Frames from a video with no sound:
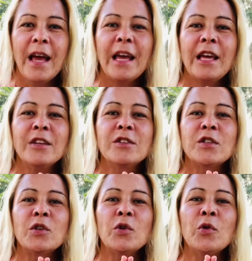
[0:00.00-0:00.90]

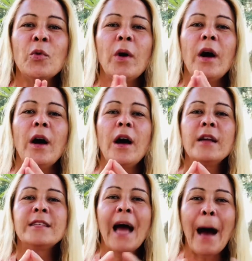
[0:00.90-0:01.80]
into
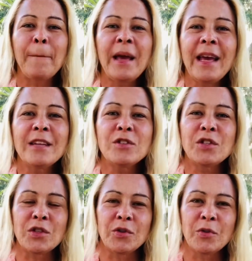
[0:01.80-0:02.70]
tapping
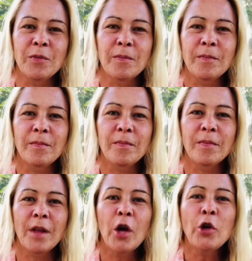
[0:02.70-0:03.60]
into
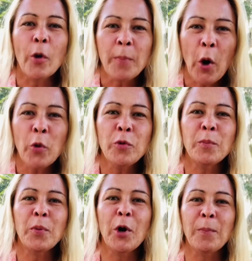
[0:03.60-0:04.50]
your
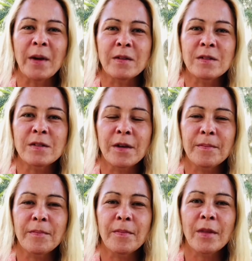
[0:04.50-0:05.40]
potent purpose
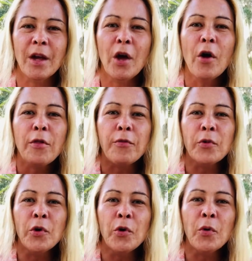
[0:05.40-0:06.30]

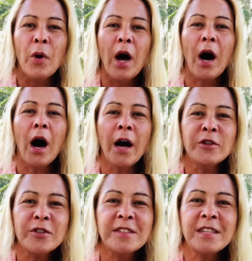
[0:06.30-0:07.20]
through
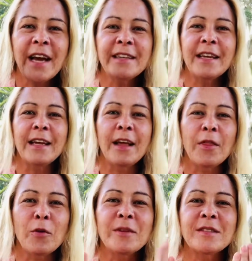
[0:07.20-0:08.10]
understanding
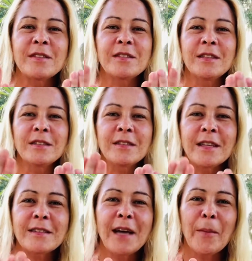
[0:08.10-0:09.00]
the resistance
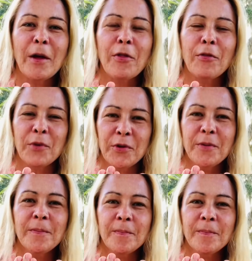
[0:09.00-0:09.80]
that's coming through,